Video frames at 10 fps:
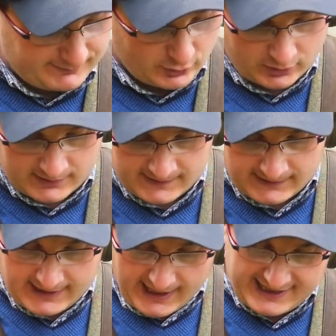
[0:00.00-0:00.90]
bore.
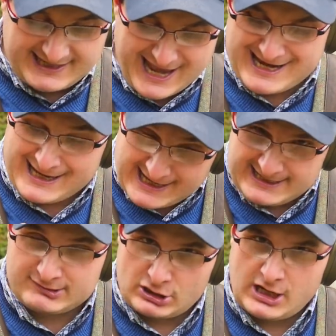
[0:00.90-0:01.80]
Again, it
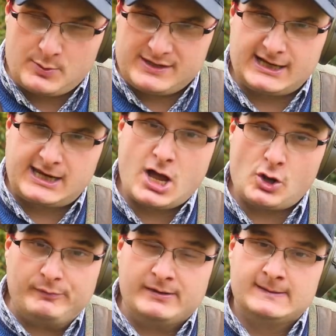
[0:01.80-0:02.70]
is low in the
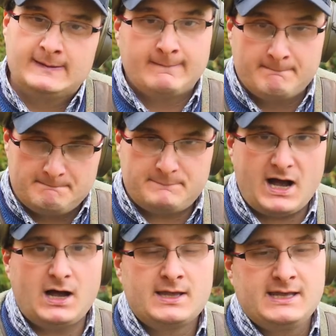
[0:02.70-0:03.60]
comb,
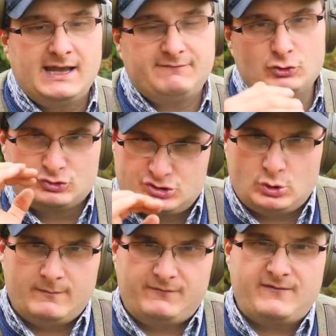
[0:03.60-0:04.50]
but if you're
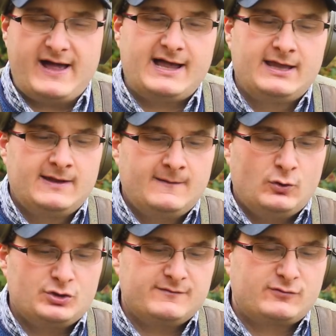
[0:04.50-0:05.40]
short and fat,
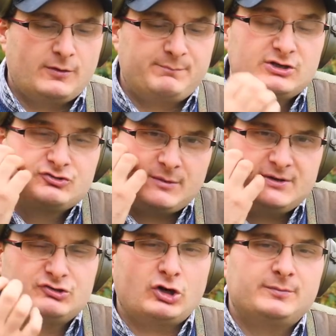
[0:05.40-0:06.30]
or you've got big
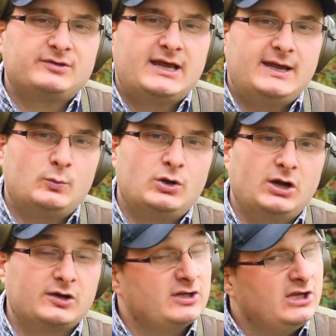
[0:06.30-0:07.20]
chubby chops, it
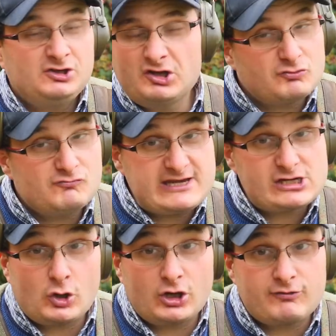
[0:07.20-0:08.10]
works. Doesn't
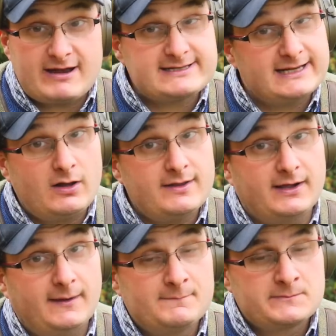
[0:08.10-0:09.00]
recoil a great deal either.